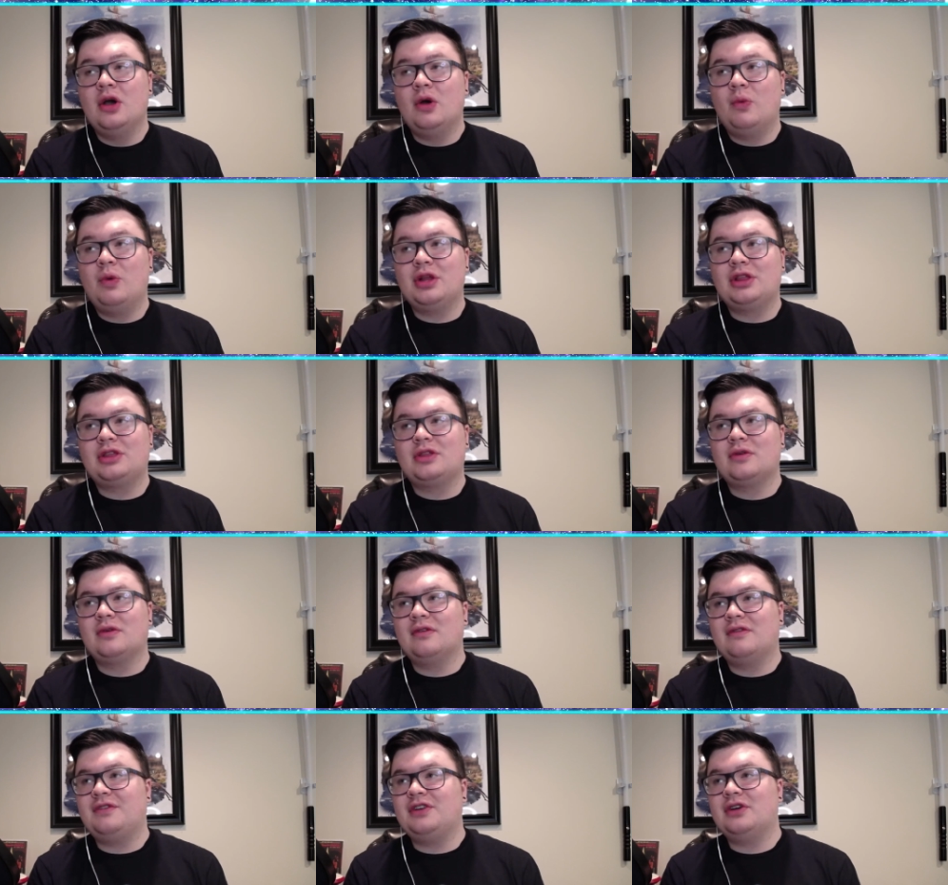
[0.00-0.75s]
with
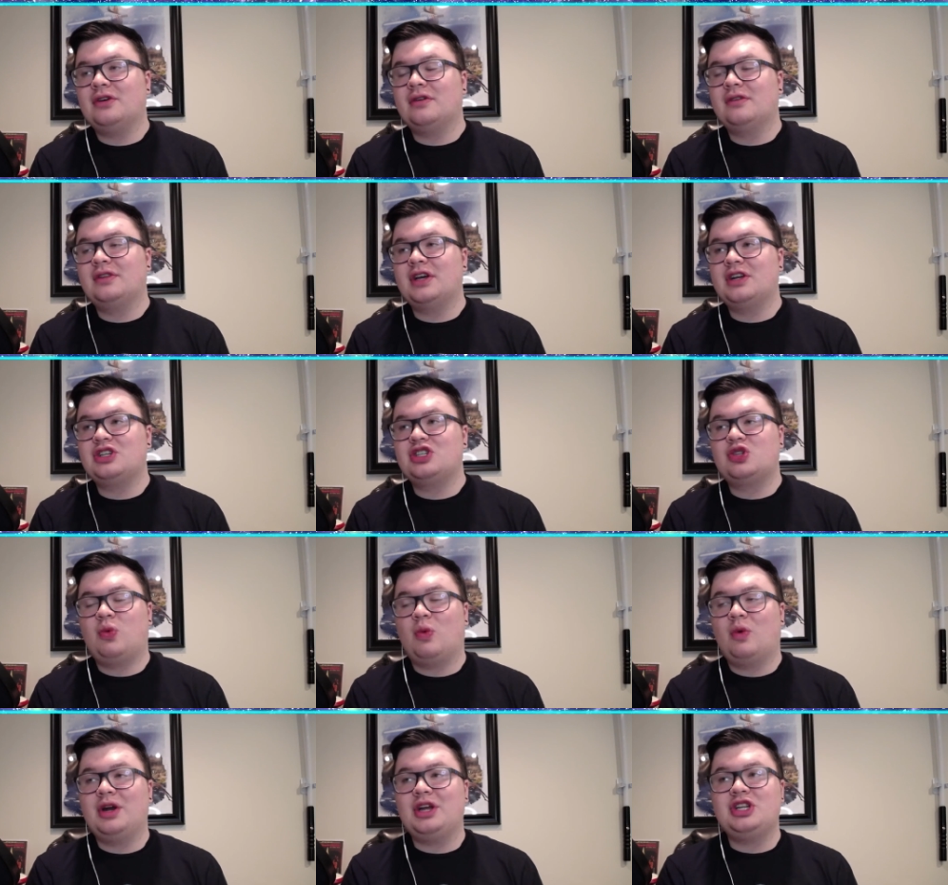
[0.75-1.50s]
the reveal that
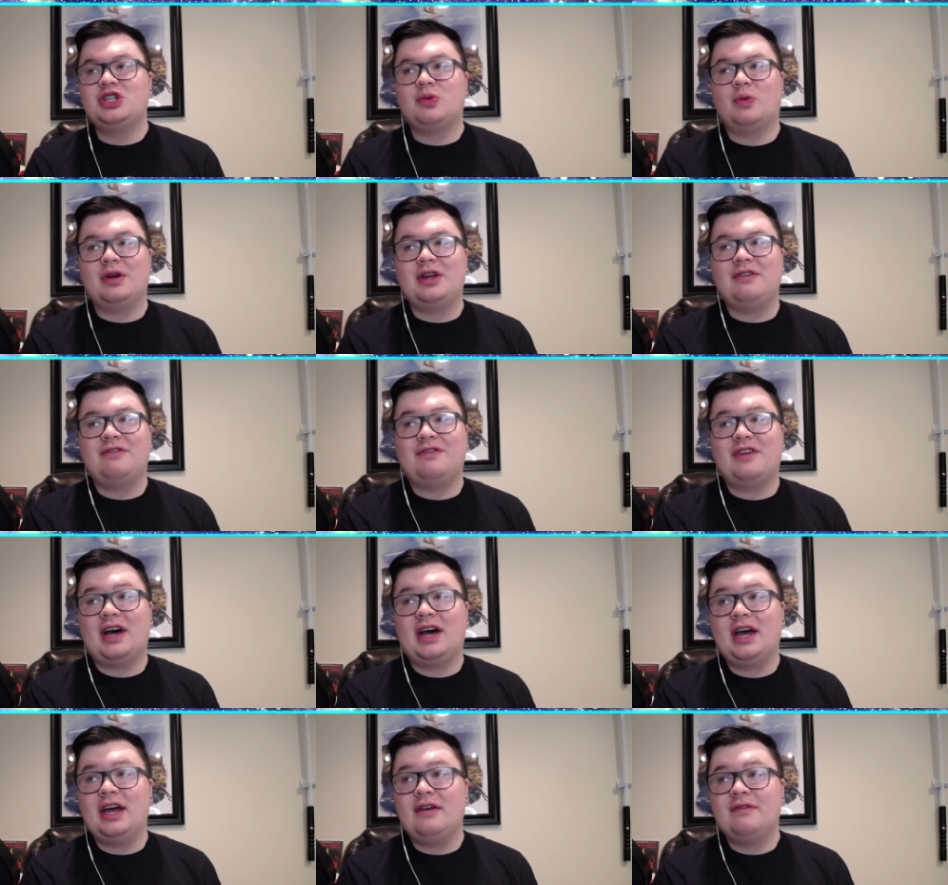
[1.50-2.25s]

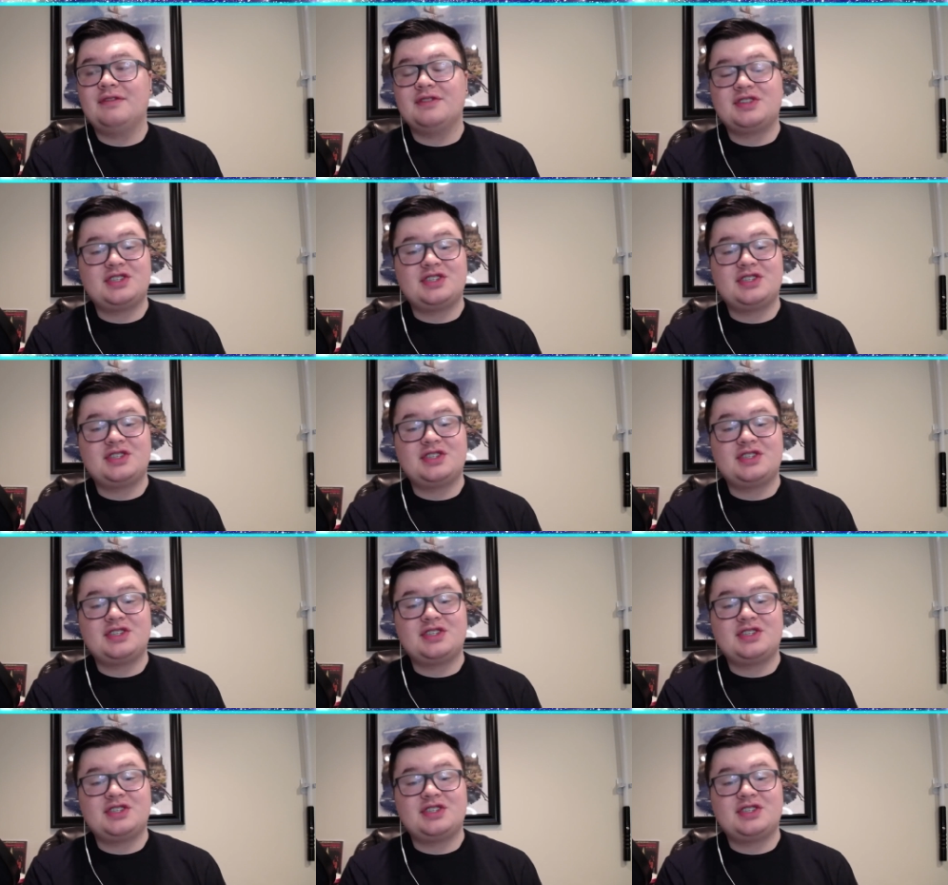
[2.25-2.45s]
2025